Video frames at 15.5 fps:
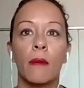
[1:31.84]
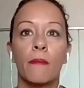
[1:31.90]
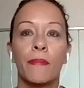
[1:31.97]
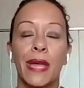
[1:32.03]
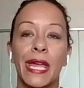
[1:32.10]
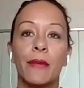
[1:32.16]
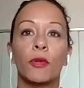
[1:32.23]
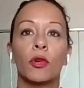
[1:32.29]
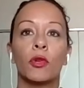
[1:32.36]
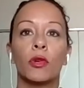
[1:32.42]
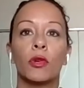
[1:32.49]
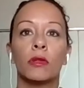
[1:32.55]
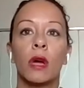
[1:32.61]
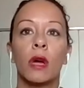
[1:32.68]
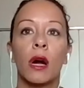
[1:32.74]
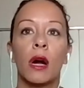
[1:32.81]

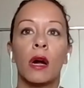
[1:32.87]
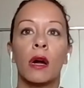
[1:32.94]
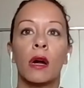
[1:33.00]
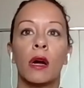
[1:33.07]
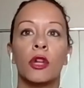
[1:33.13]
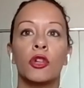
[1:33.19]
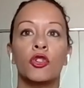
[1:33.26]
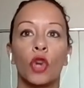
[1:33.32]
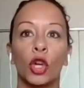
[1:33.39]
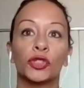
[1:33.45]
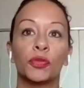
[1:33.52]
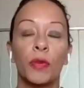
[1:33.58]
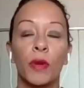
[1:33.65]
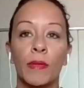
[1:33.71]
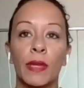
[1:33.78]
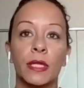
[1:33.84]
people are not
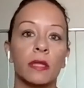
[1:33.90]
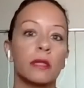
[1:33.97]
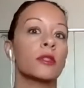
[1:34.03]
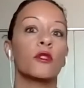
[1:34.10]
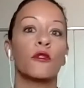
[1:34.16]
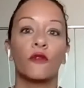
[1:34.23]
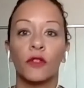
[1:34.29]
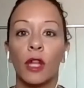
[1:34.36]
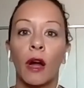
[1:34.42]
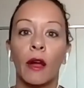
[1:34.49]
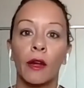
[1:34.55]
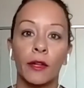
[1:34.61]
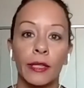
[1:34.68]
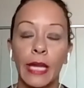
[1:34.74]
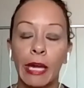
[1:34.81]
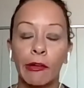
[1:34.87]
permitted to fly on
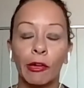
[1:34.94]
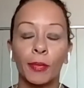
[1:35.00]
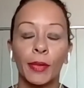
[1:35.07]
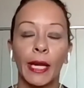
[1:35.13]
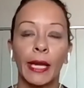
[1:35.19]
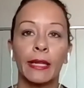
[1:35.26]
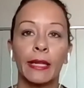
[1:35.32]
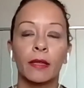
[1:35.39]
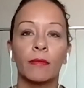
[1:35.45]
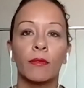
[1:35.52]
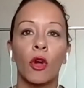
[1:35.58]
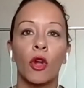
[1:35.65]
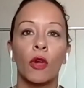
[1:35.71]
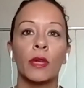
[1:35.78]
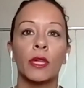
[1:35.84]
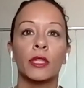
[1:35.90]
an aeroplane at the
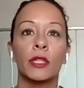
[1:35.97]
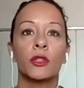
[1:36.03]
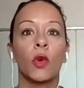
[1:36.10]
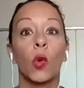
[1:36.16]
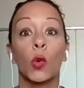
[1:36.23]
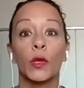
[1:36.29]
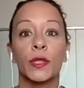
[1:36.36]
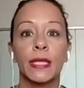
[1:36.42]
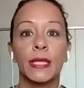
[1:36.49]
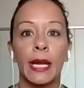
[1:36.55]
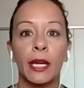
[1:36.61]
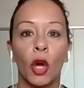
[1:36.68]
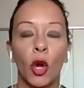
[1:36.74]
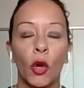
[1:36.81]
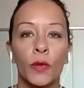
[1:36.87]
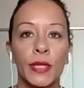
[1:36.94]
moment or stay at a
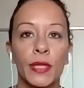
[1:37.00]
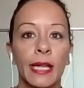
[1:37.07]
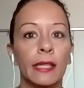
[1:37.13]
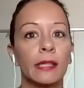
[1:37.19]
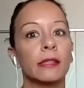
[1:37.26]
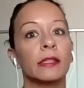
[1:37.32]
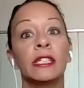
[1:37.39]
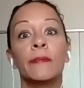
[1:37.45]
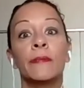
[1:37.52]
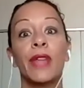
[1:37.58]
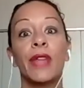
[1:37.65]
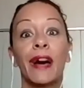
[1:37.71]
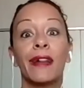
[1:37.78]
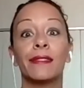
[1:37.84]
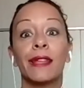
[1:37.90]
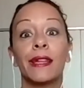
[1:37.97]
hotel
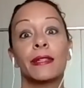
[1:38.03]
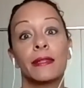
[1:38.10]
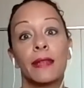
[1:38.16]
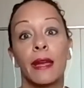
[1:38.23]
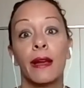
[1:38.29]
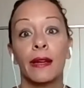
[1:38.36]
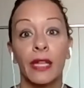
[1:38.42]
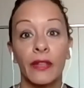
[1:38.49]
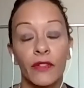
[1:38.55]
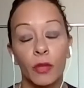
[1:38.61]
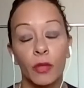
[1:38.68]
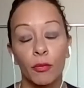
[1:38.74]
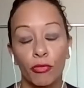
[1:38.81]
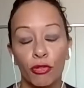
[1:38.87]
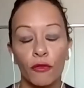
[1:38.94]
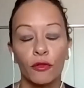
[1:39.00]
unless they are given
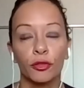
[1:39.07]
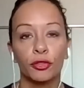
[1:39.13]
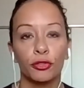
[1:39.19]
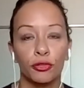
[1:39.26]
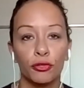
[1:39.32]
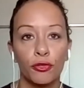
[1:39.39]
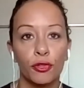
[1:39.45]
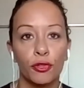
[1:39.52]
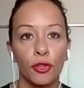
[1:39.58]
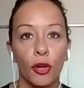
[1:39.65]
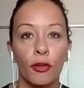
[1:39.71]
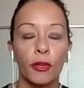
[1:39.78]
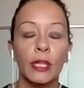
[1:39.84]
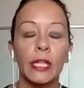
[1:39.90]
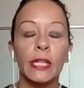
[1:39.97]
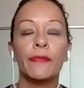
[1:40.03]
approval to do
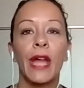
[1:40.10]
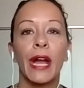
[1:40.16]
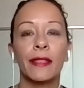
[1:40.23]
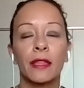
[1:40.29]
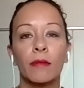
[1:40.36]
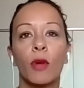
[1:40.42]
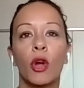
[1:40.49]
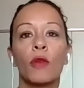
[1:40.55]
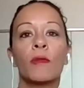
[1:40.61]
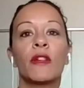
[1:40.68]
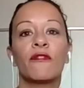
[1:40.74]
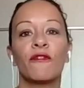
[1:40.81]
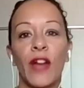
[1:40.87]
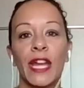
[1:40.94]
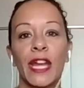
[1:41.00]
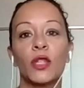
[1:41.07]
so. At the moment,
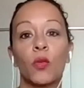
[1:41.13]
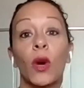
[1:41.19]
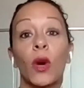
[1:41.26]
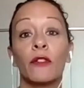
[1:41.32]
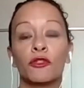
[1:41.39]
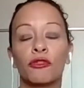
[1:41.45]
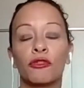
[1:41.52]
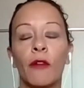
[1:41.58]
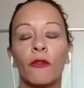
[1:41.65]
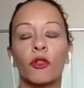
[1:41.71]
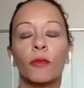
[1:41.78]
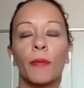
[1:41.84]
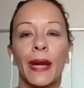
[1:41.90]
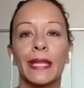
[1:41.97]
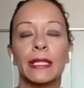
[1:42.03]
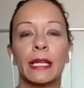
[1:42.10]
phase one of travel
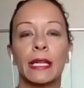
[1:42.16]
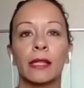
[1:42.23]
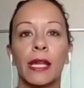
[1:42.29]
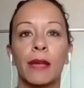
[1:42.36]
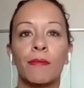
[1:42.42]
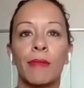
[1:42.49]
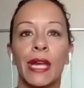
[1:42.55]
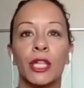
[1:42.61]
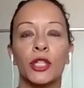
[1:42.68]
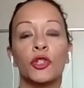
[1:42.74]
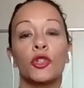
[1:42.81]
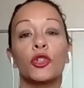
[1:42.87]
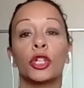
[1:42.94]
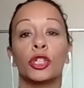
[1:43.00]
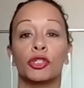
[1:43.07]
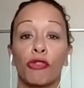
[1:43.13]
basically means you
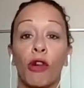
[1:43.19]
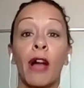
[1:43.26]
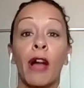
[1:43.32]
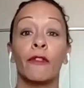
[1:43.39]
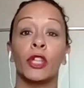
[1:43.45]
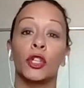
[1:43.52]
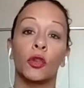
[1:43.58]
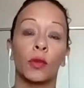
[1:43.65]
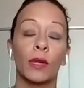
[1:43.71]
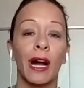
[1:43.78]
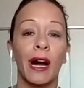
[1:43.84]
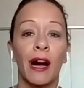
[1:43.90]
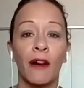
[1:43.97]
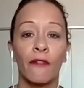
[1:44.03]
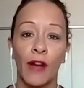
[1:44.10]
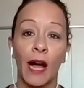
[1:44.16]
can drive in your
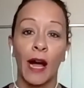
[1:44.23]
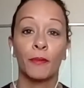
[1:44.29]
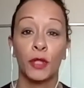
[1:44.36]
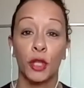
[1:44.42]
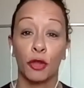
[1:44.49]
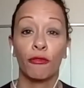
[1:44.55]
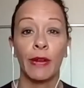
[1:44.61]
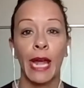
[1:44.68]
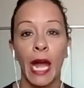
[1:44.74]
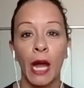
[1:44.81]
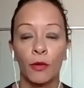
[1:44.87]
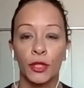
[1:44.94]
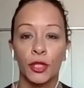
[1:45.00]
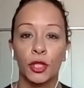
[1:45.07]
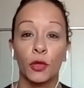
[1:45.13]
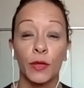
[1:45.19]
car for up to 3
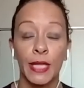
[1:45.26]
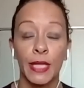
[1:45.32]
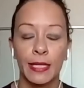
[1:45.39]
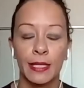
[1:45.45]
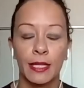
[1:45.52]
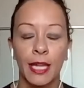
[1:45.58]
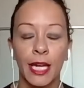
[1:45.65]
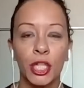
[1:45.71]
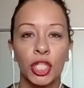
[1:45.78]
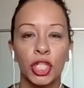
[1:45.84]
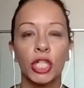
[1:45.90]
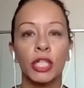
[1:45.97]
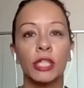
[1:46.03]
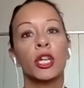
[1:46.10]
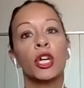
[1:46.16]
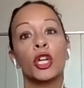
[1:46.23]
hours to your
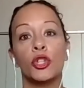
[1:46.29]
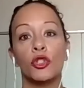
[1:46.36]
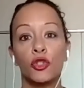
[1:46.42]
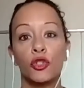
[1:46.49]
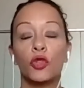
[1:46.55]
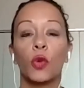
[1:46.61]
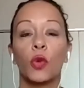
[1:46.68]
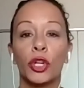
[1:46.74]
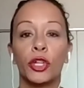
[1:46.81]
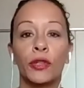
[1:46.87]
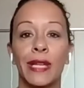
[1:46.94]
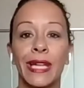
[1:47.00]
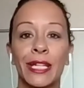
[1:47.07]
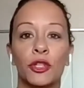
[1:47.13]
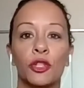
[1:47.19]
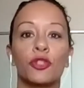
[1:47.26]
destination, do what you
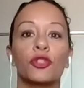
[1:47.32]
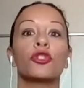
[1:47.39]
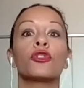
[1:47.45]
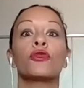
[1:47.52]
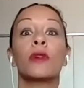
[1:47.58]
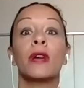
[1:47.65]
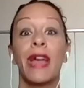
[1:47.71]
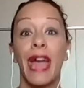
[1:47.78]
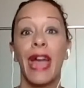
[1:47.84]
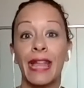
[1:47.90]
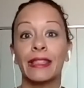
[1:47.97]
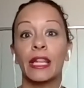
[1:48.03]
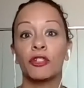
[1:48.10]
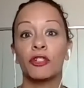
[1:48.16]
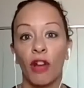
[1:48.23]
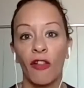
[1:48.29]
need to do, and
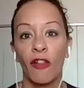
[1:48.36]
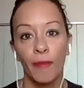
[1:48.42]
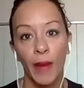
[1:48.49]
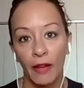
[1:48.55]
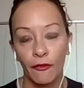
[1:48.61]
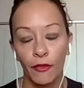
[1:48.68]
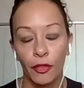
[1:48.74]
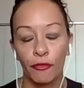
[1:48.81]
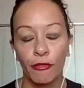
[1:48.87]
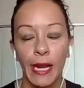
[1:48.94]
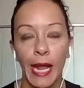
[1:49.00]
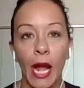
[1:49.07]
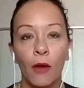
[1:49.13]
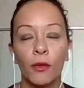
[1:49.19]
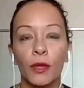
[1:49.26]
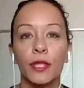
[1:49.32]
then drive back for 3
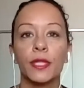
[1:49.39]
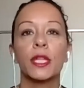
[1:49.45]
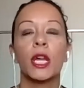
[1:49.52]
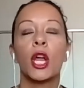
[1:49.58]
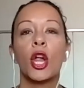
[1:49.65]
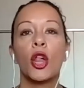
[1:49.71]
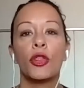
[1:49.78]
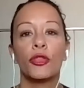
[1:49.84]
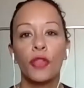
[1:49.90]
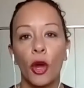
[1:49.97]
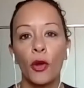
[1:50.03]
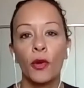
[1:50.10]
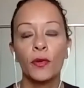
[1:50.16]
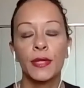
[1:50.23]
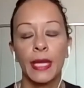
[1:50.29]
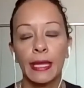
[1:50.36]
hours.
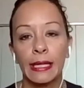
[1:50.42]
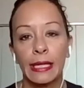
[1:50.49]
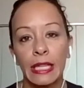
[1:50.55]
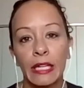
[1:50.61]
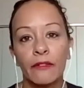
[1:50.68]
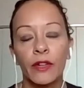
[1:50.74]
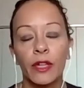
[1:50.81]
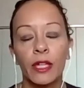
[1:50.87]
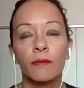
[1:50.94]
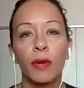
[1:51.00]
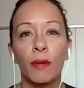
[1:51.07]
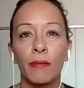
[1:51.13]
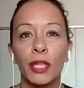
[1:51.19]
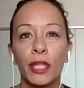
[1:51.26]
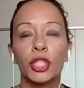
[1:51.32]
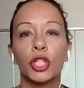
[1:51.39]
Those that are given
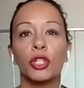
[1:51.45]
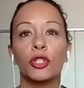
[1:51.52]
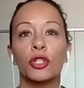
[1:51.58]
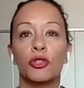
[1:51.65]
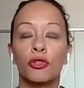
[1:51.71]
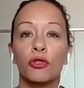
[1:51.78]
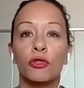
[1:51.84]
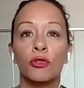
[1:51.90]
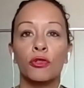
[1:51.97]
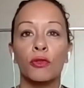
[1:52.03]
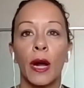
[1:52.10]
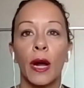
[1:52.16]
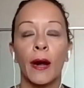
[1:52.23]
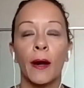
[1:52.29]
permission to